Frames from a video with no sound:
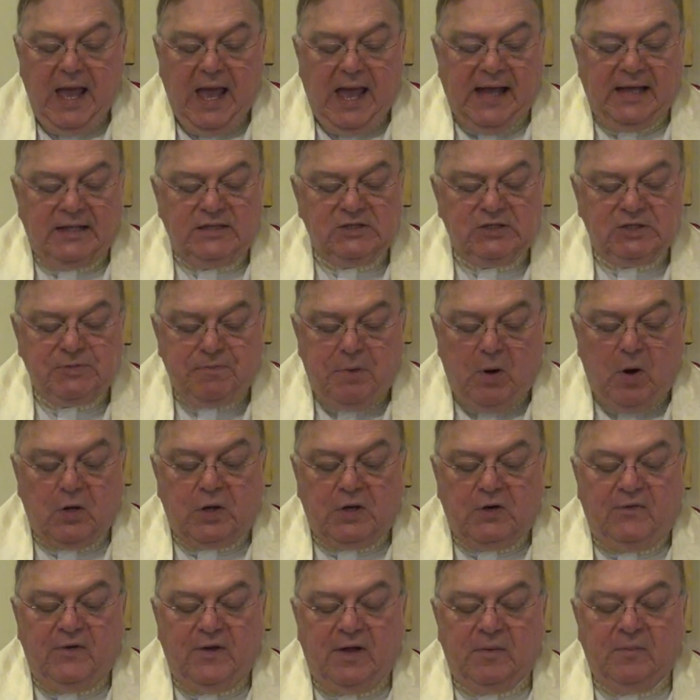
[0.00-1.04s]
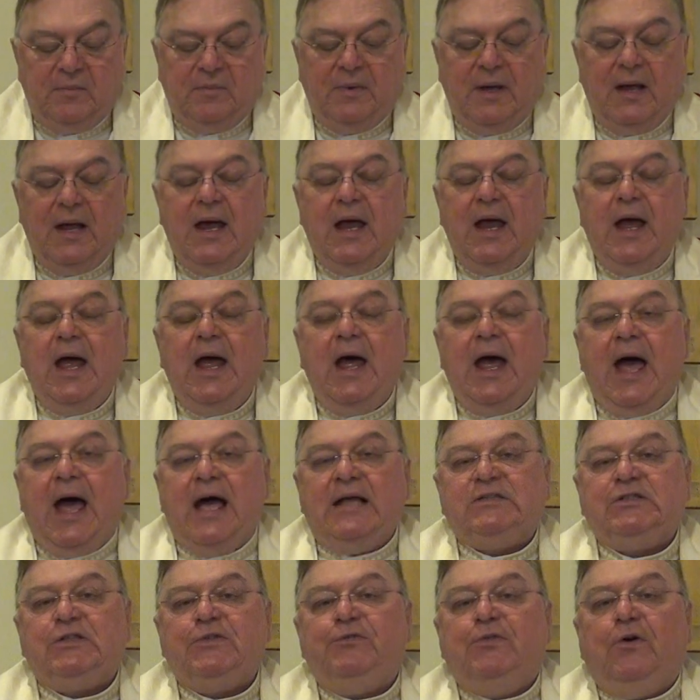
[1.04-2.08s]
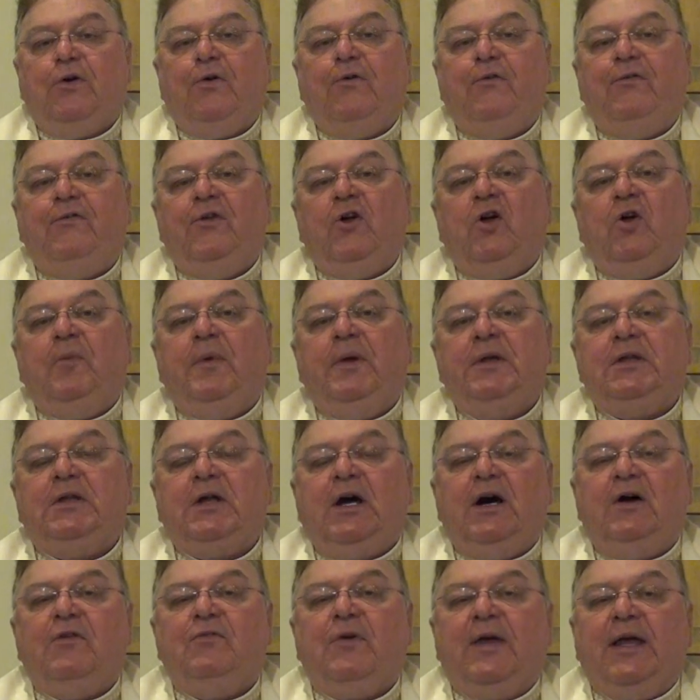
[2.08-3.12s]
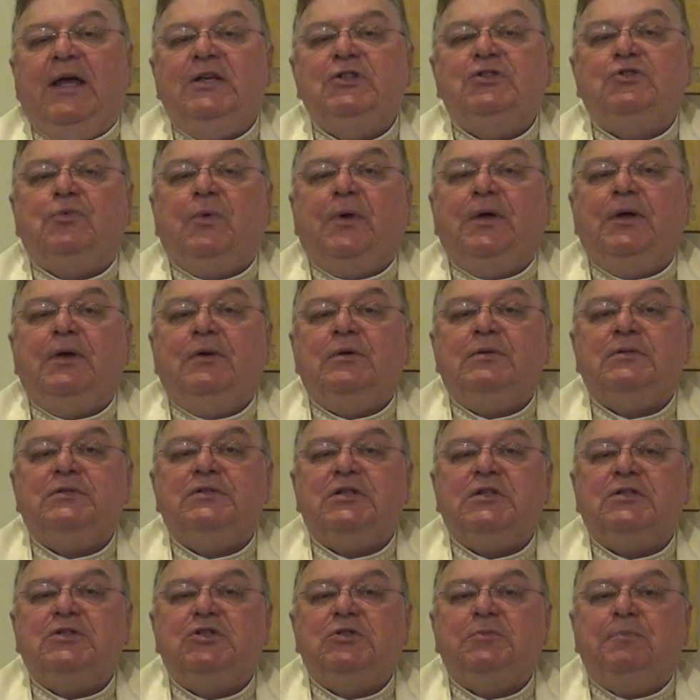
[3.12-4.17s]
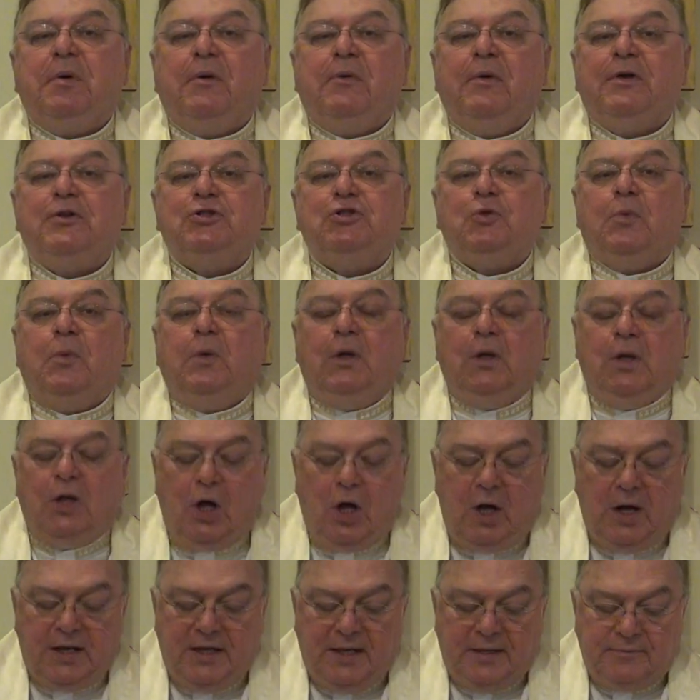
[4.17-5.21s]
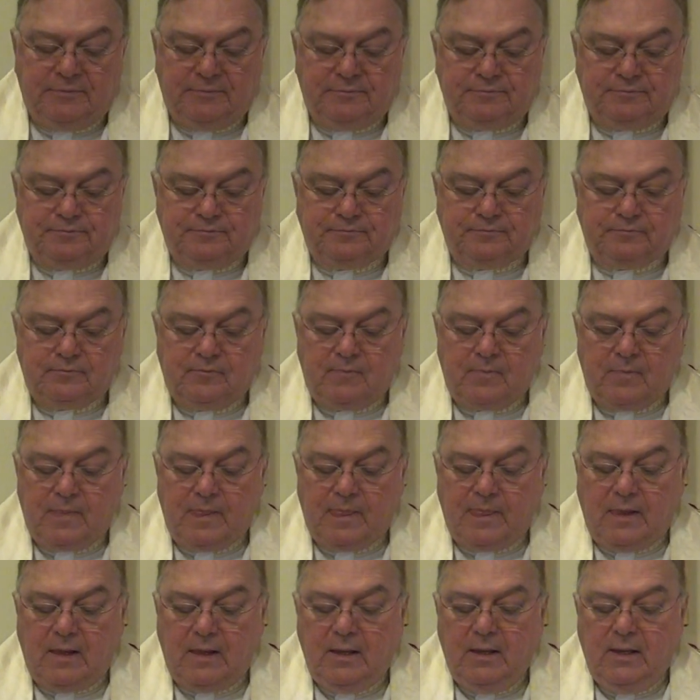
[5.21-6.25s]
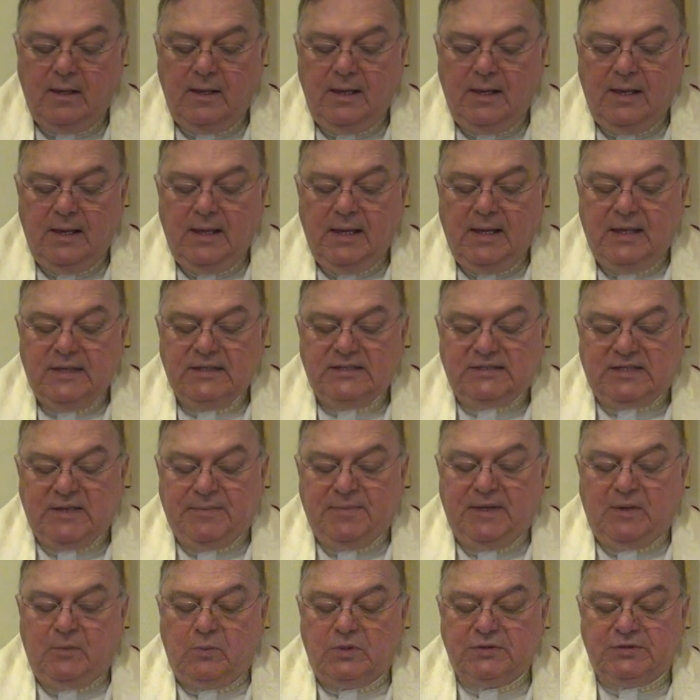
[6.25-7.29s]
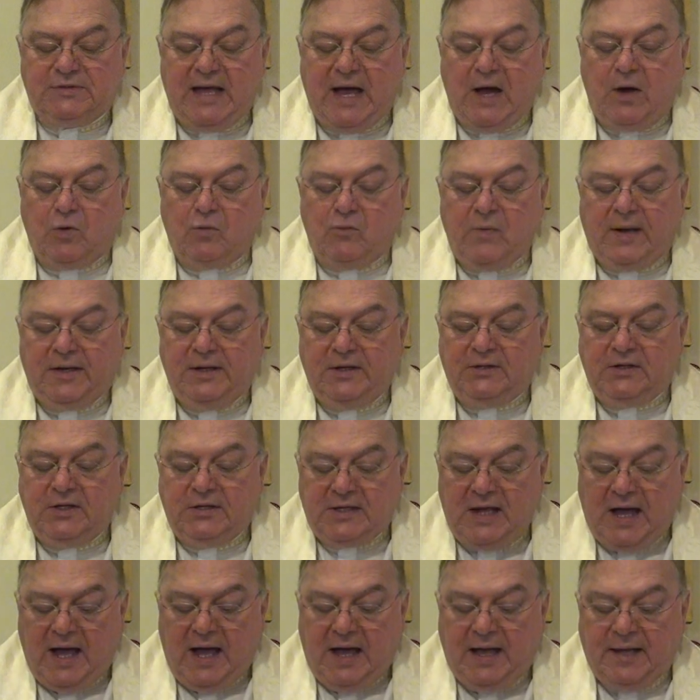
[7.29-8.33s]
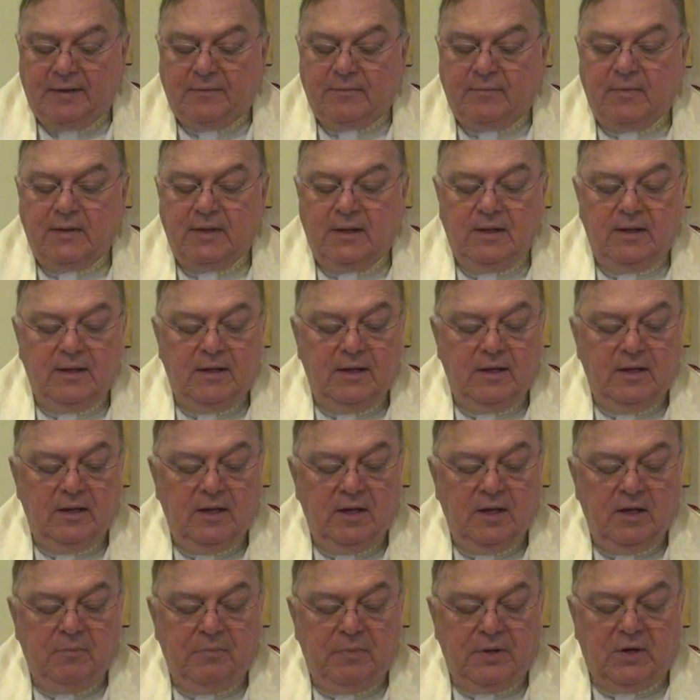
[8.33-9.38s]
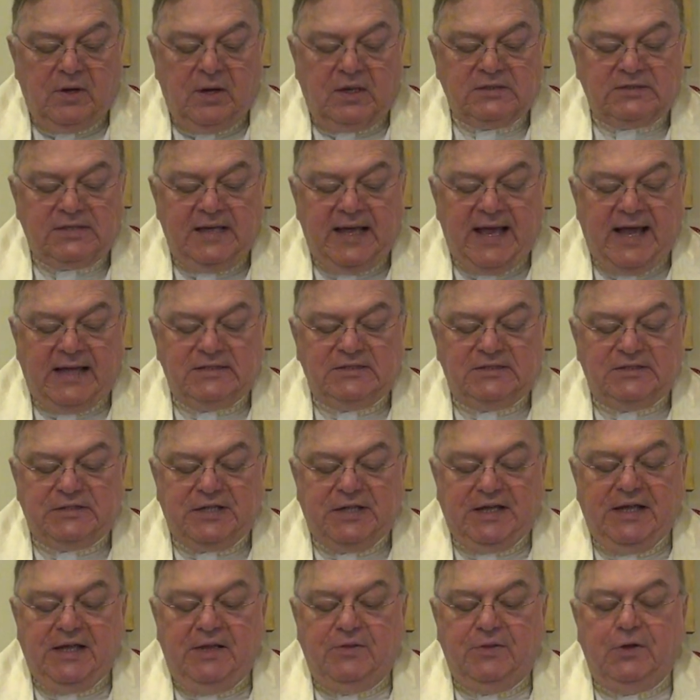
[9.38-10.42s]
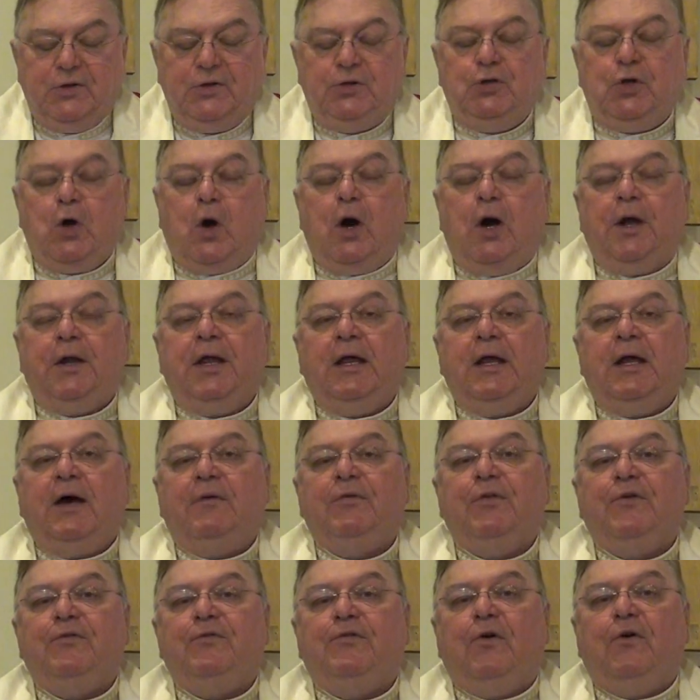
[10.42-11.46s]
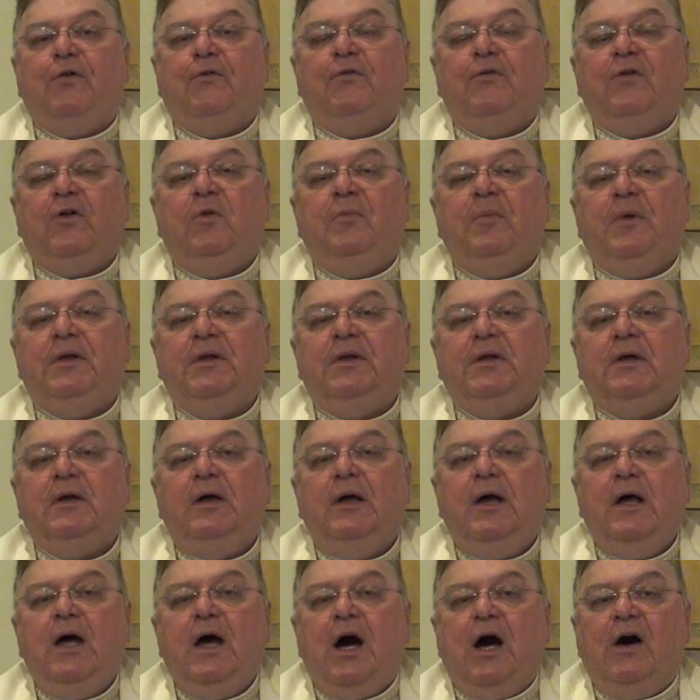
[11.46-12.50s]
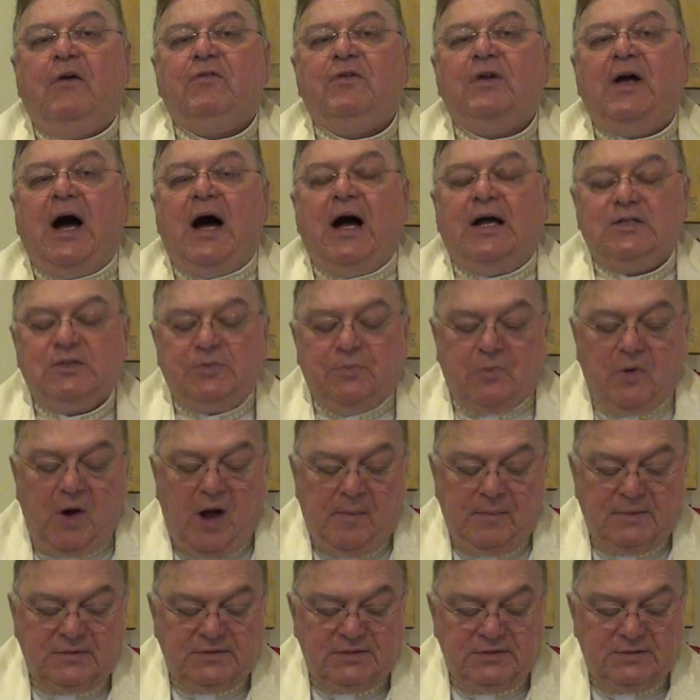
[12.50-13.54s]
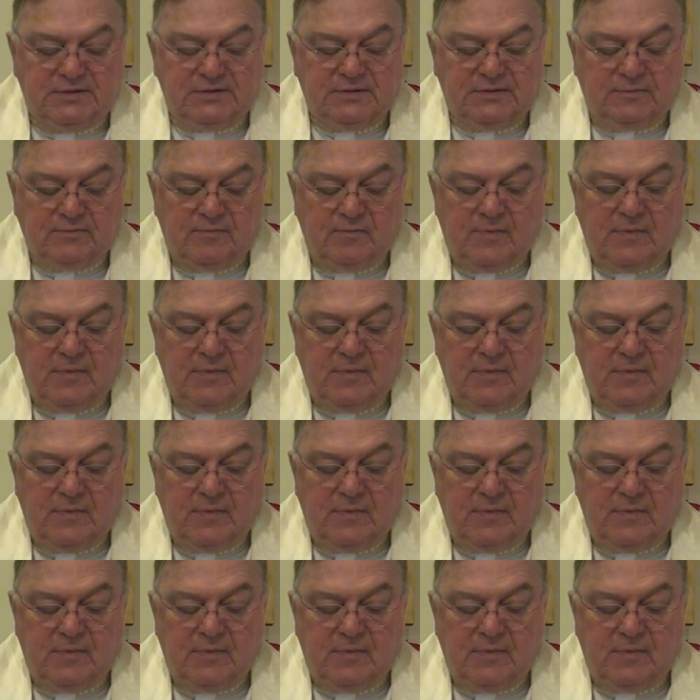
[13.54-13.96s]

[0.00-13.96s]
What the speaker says: and spoke of him as the fulfillment of Israel's spiritual longing. Simeon was now ready to die because he had seen the dawning of the fulfillment of God's promises.